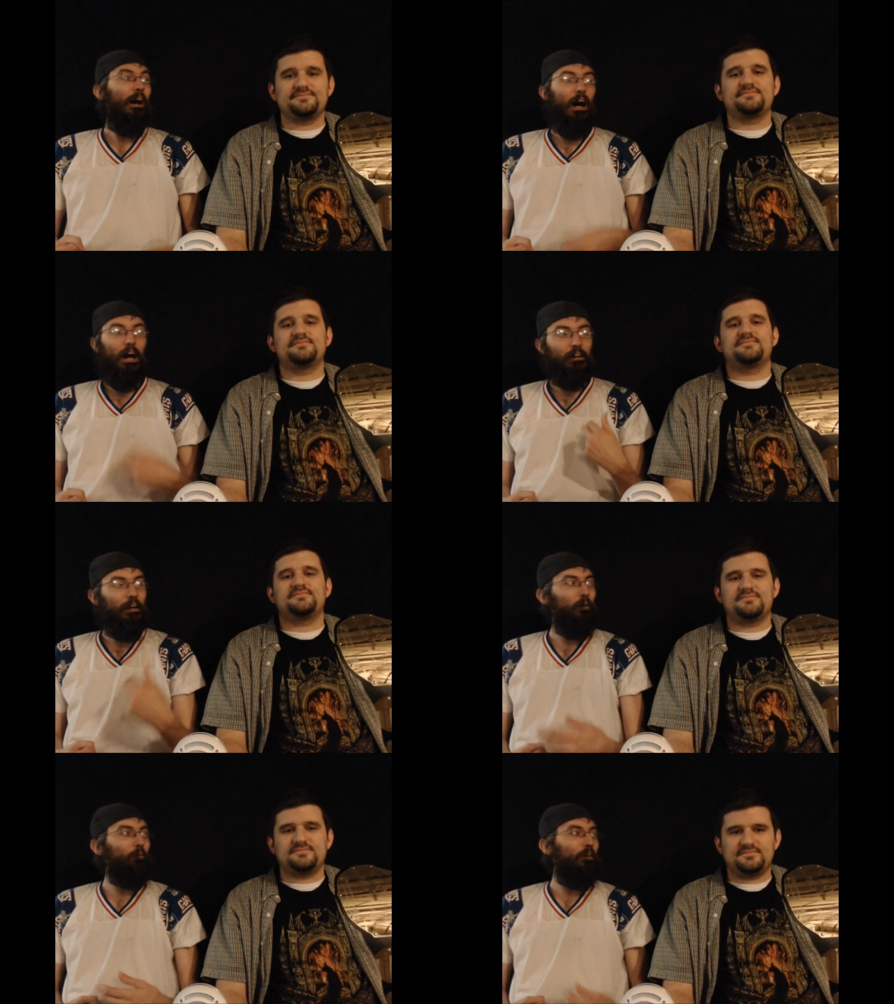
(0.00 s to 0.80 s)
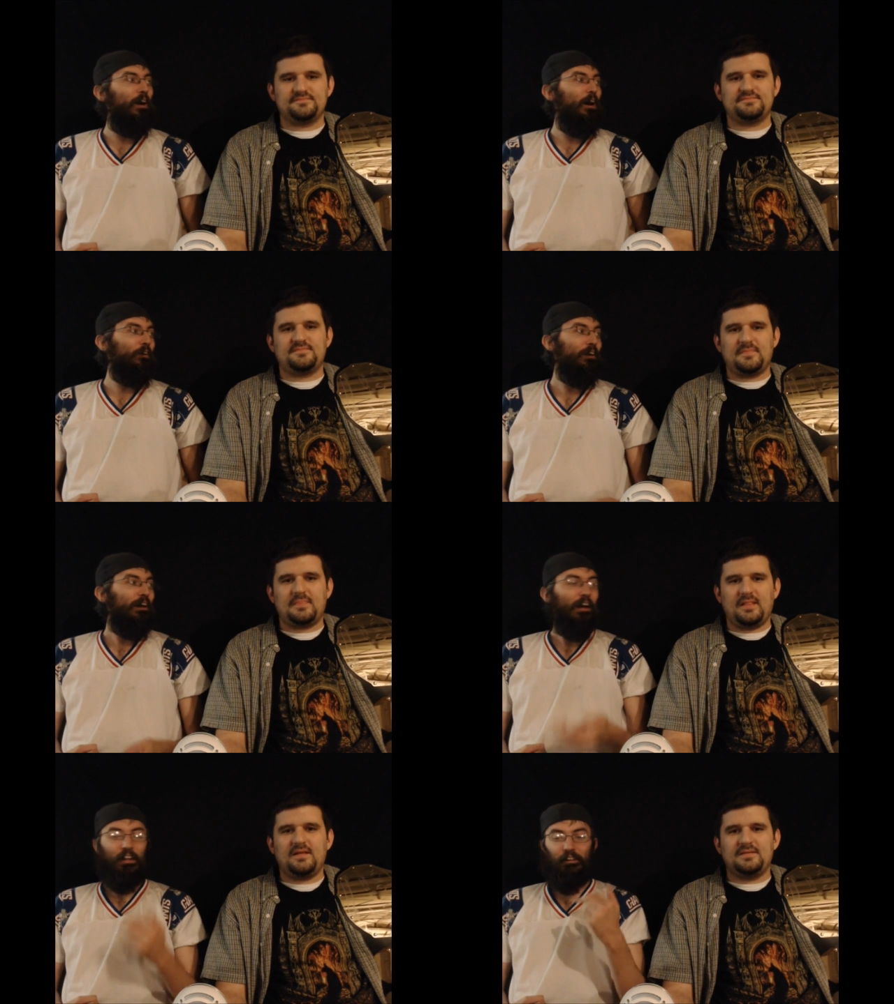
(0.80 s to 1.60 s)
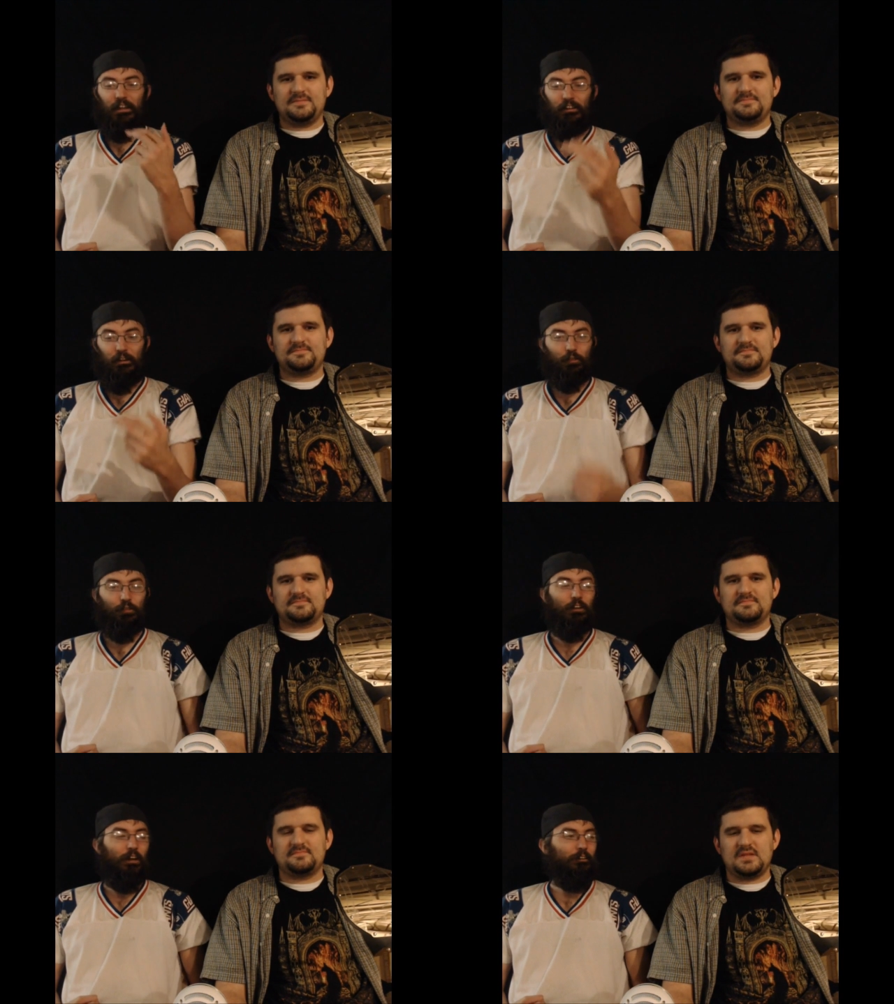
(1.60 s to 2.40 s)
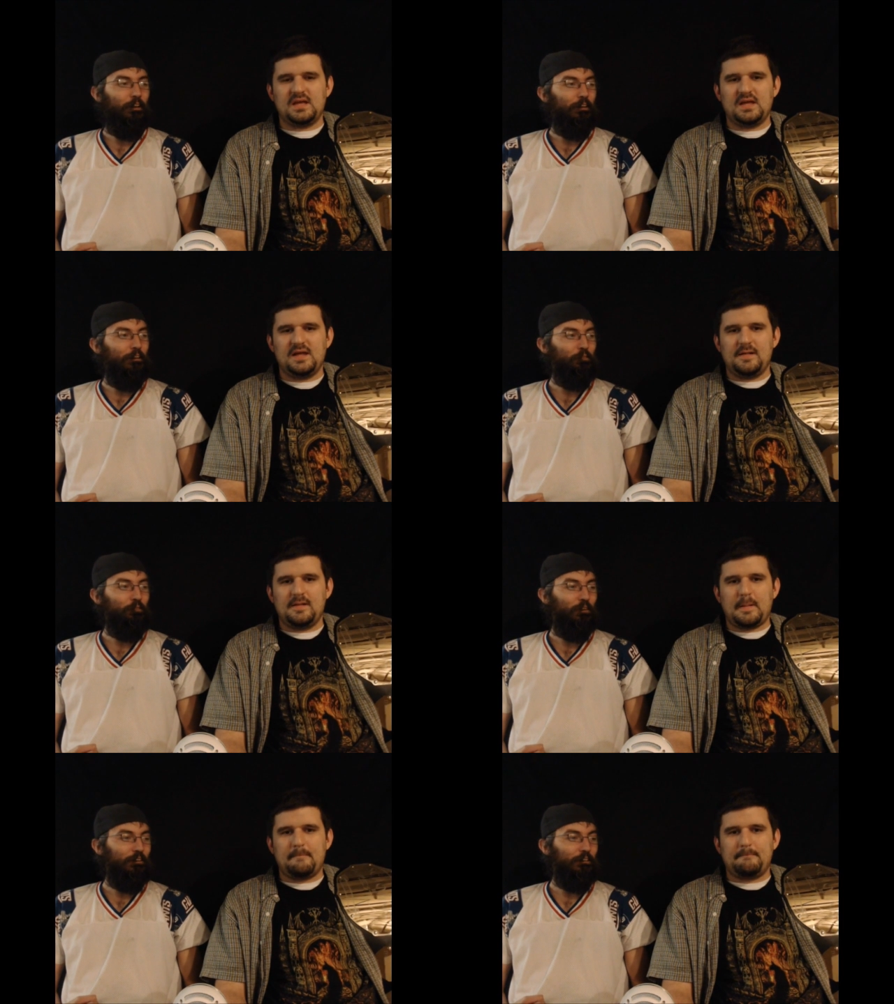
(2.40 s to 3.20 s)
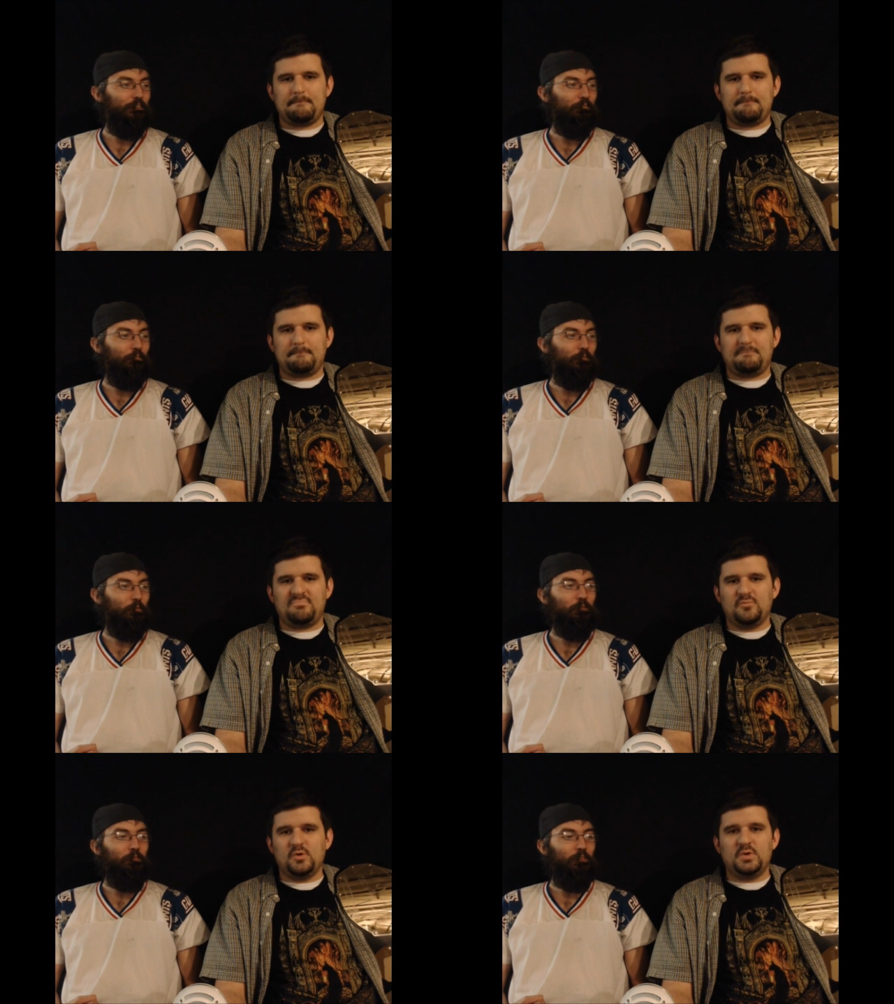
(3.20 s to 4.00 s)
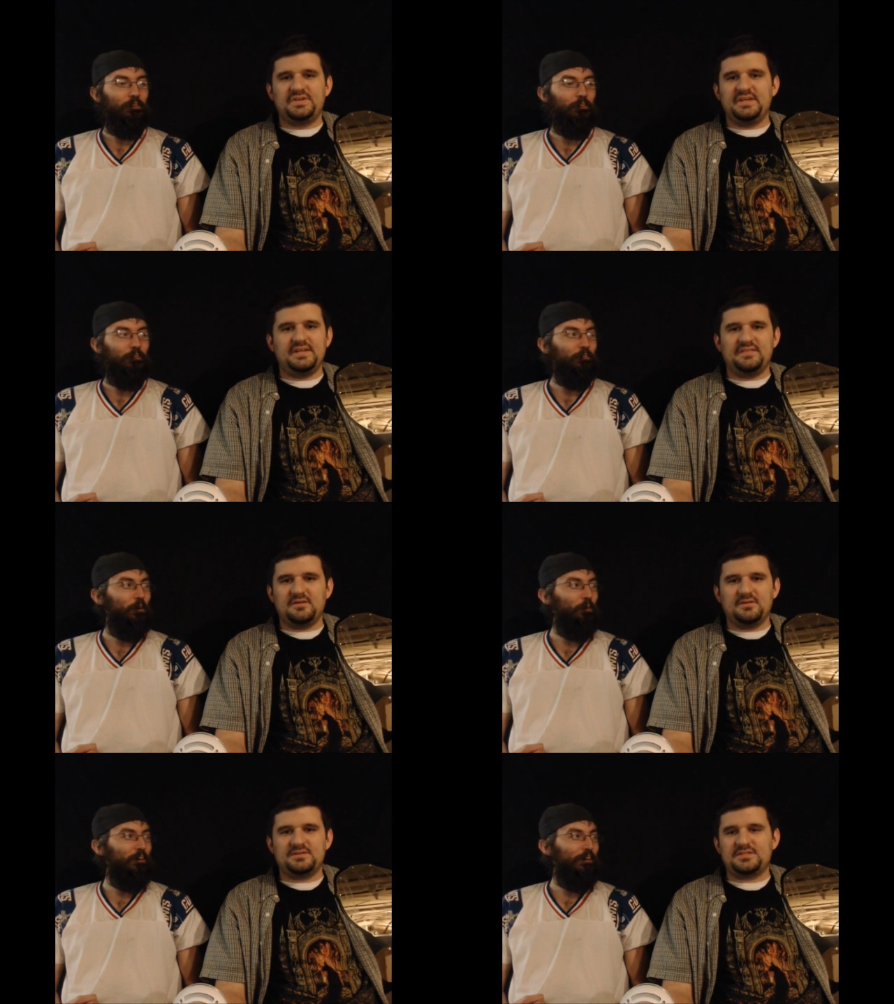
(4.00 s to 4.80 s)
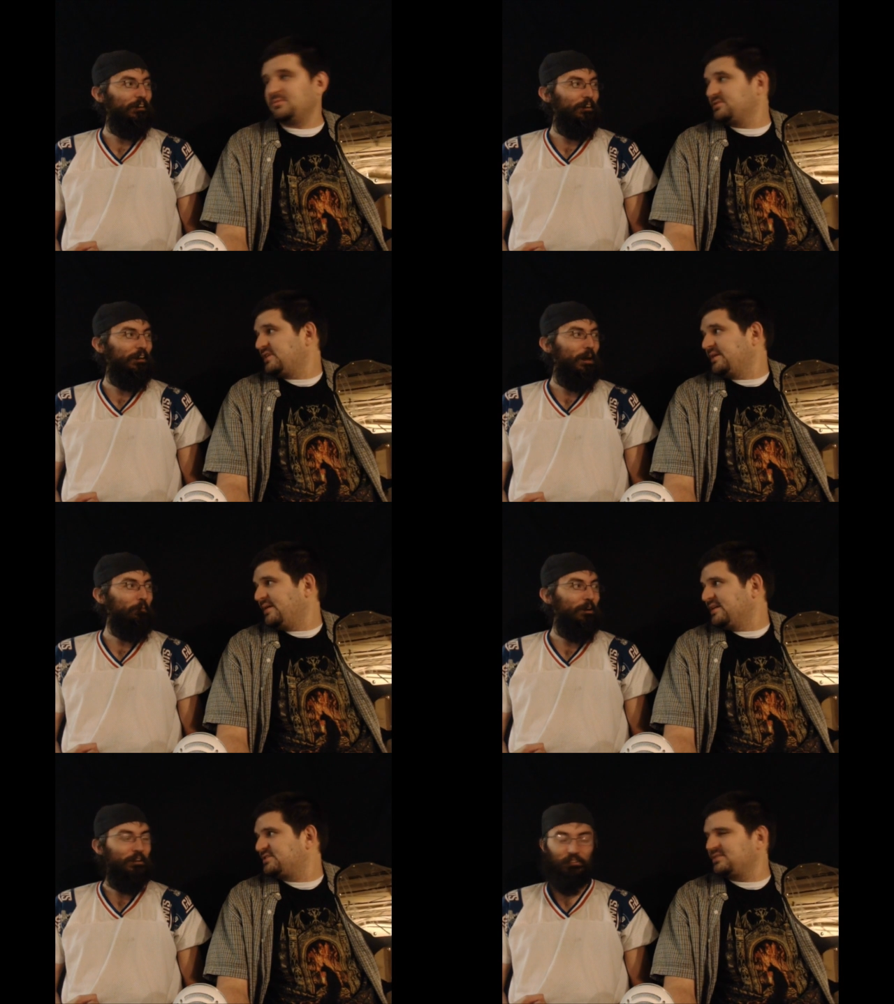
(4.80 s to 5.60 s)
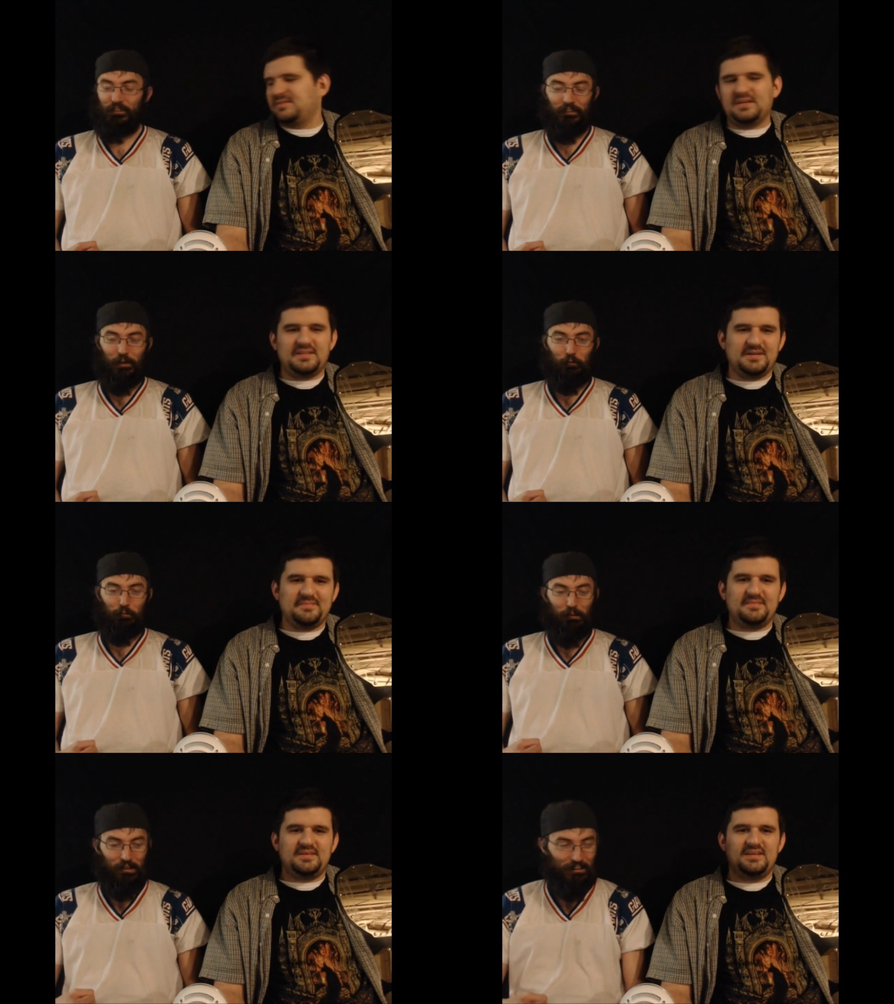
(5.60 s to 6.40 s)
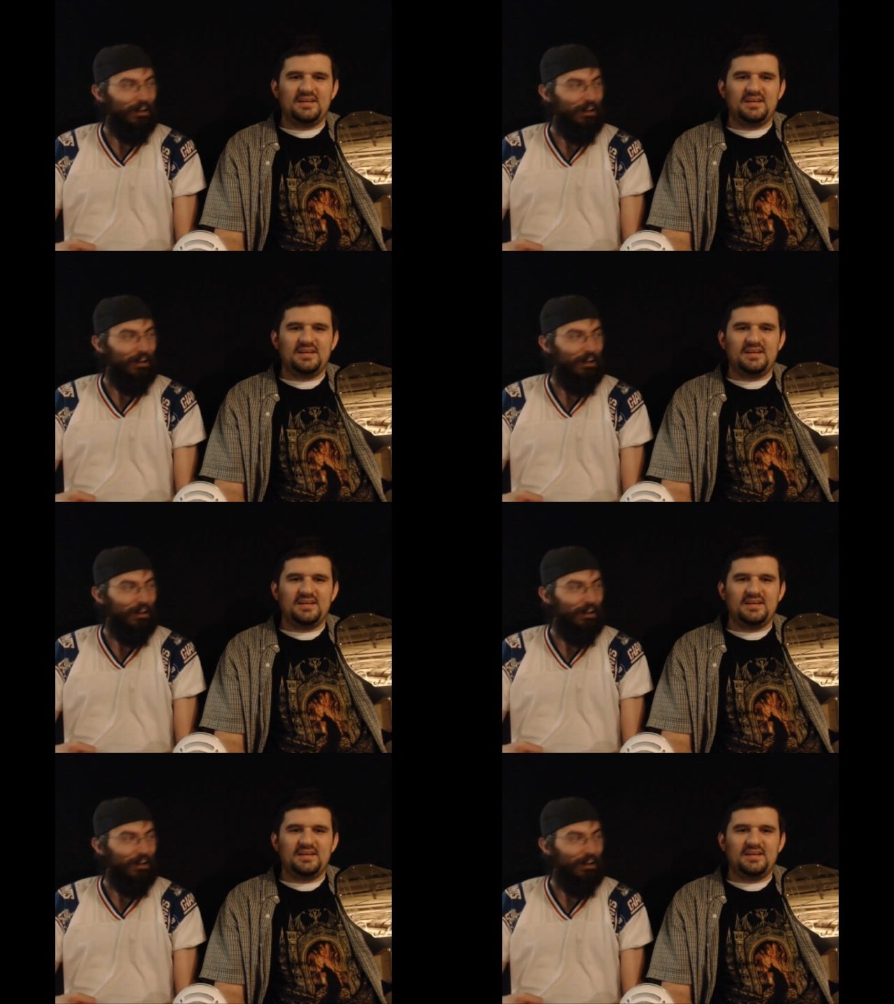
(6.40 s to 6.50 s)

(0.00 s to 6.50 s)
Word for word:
Speaker 1: I came around and then they sh- and then they fucking ruined it and ruined it in that match. match. That and was bad.